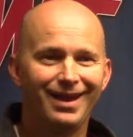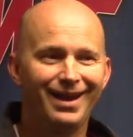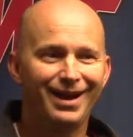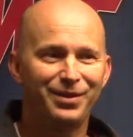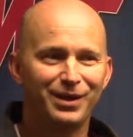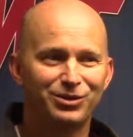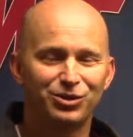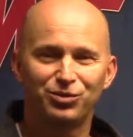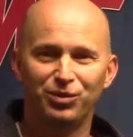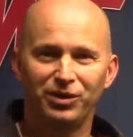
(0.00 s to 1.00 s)
And I think it's
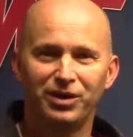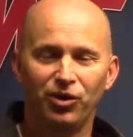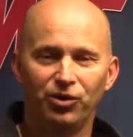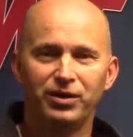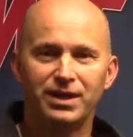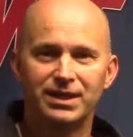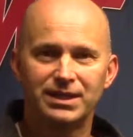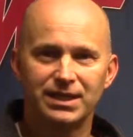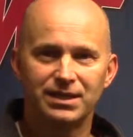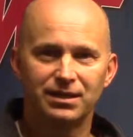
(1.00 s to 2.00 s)
just really early in the
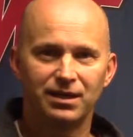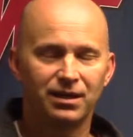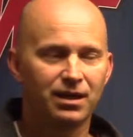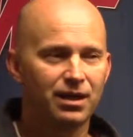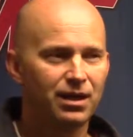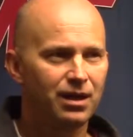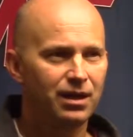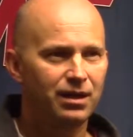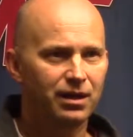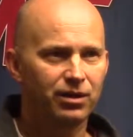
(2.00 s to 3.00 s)
season. And,
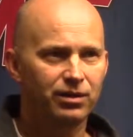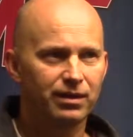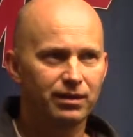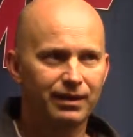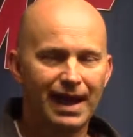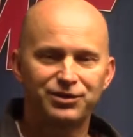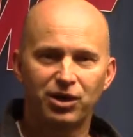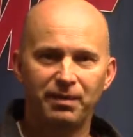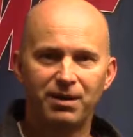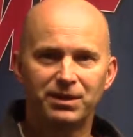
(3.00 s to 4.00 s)
you know, guys are
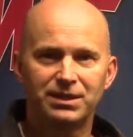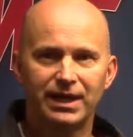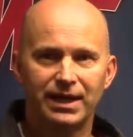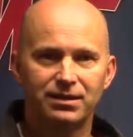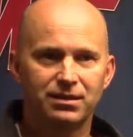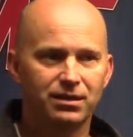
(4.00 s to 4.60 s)
going to make mistakes.